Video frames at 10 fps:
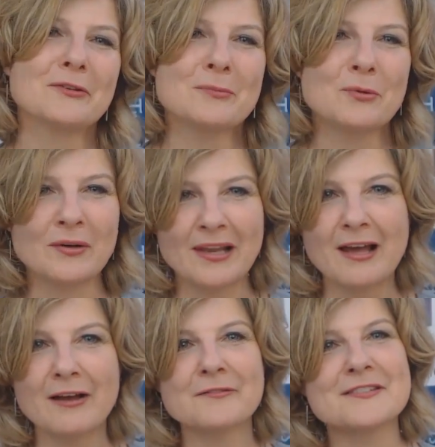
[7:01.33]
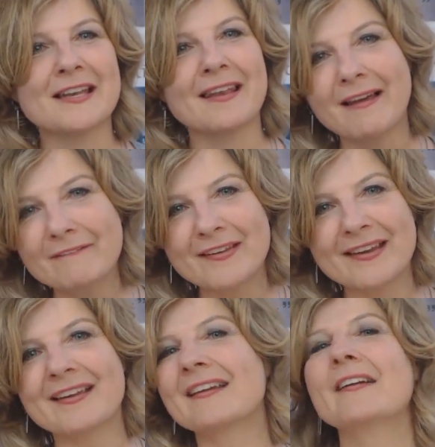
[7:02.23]
For me,
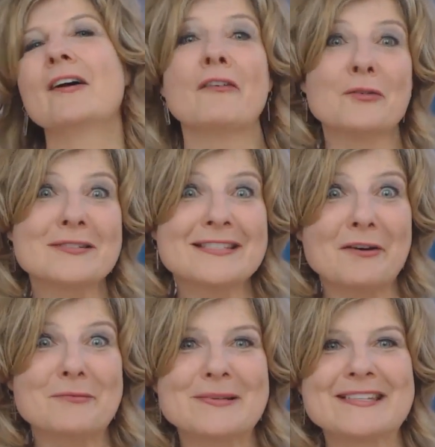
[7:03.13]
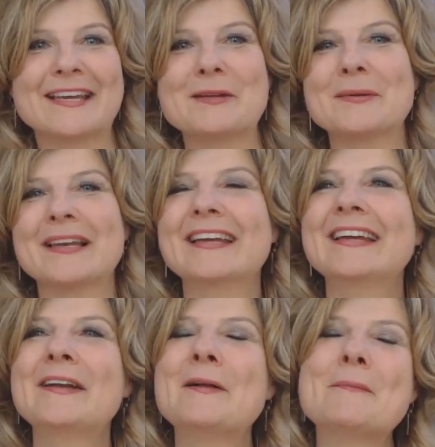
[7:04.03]
sleep is a real
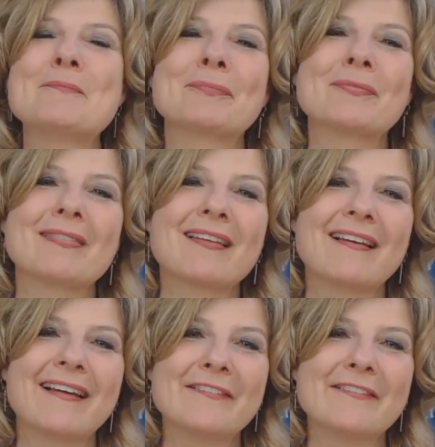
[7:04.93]
spiritual